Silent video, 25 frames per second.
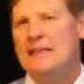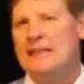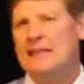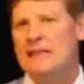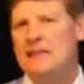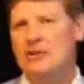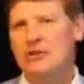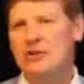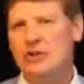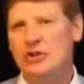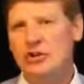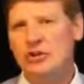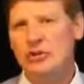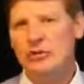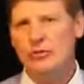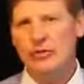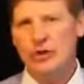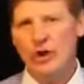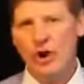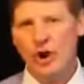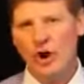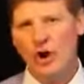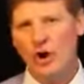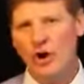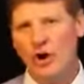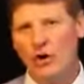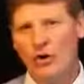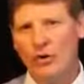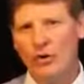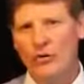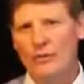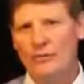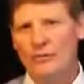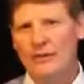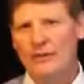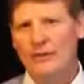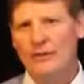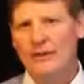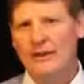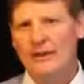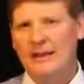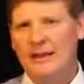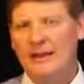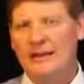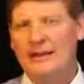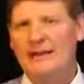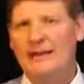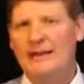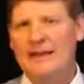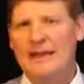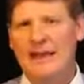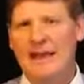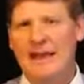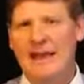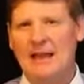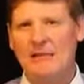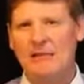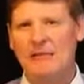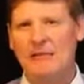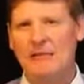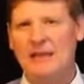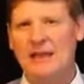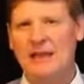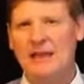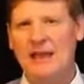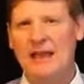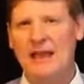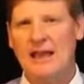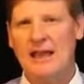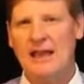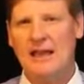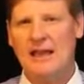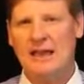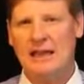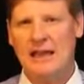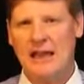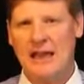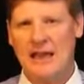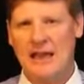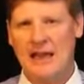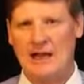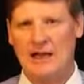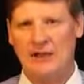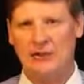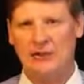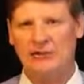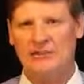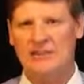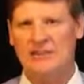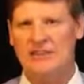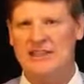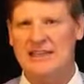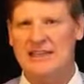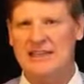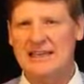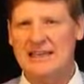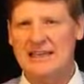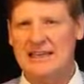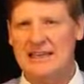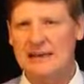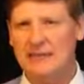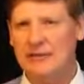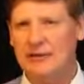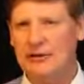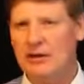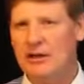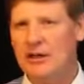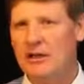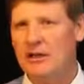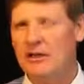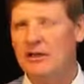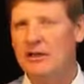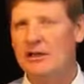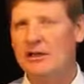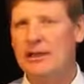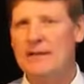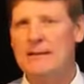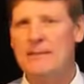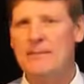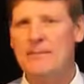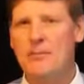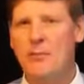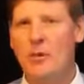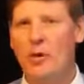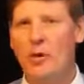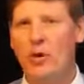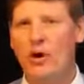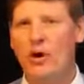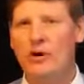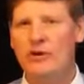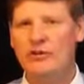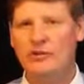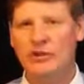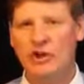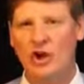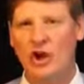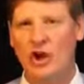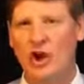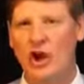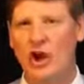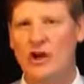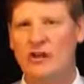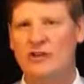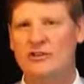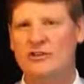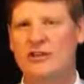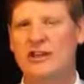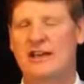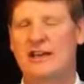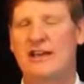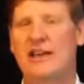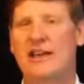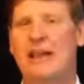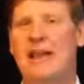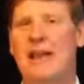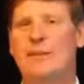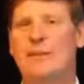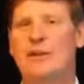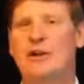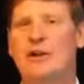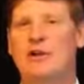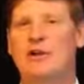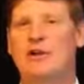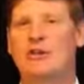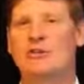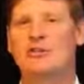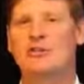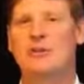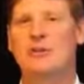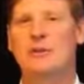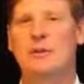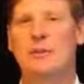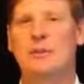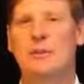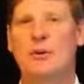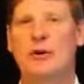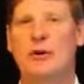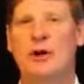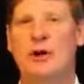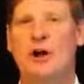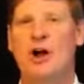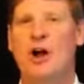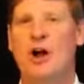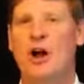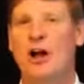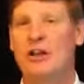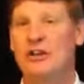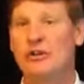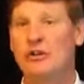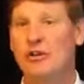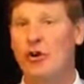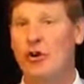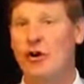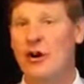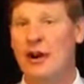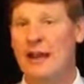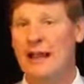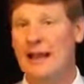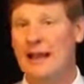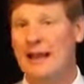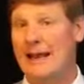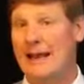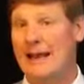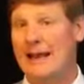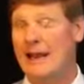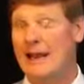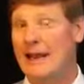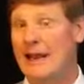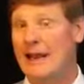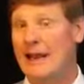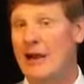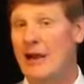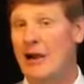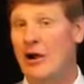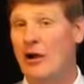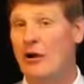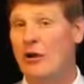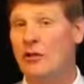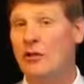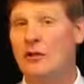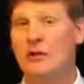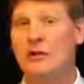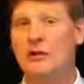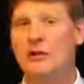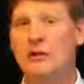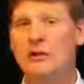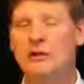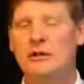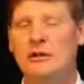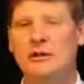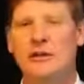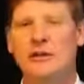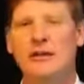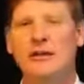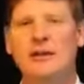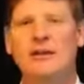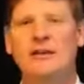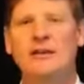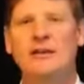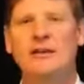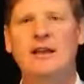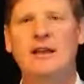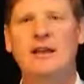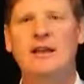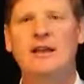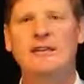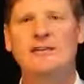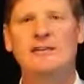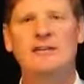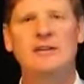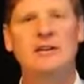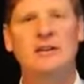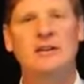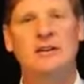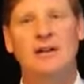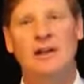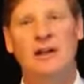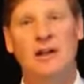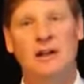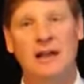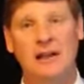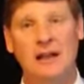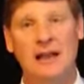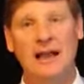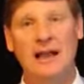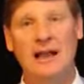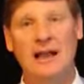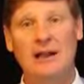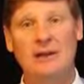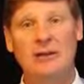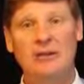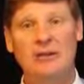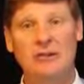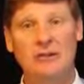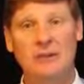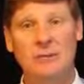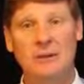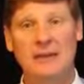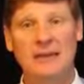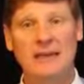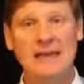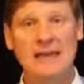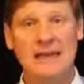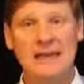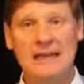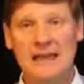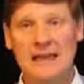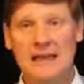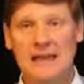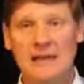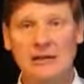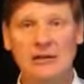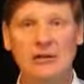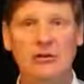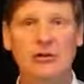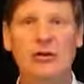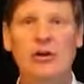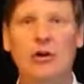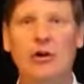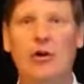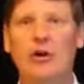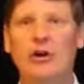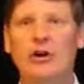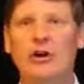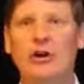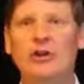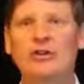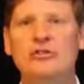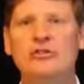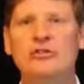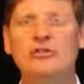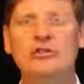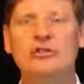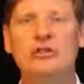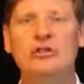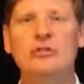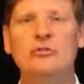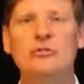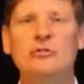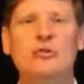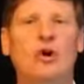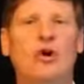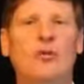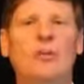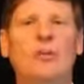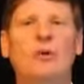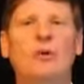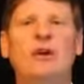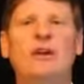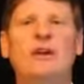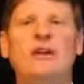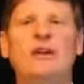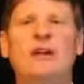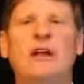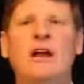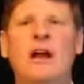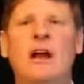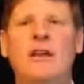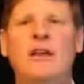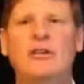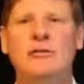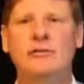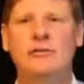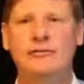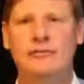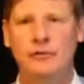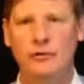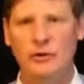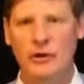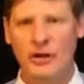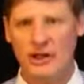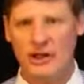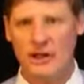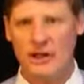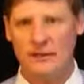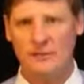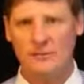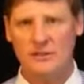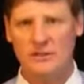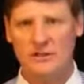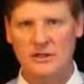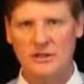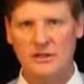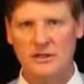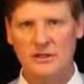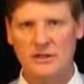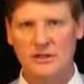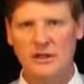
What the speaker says: Did you know that the FDA allows significantly more toxic chemicals to be put on your head and hair than it does allow to be eaten or consumed or put into other food items?